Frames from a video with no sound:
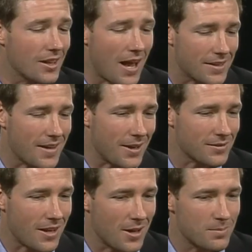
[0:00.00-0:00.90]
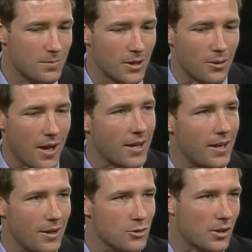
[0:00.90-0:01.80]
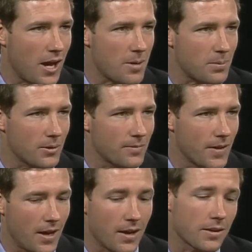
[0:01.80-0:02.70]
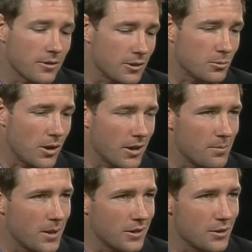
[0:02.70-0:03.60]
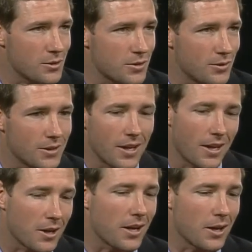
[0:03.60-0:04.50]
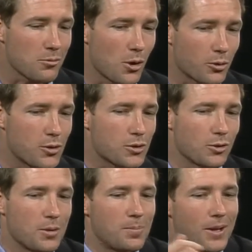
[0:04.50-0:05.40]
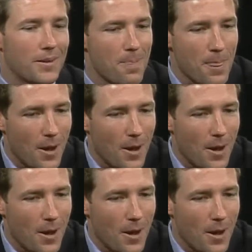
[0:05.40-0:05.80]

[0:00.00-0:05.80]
a lot of downtime, you know, hanging out in your camper. And I thought, why not make use of it? And I wrote this screenplay.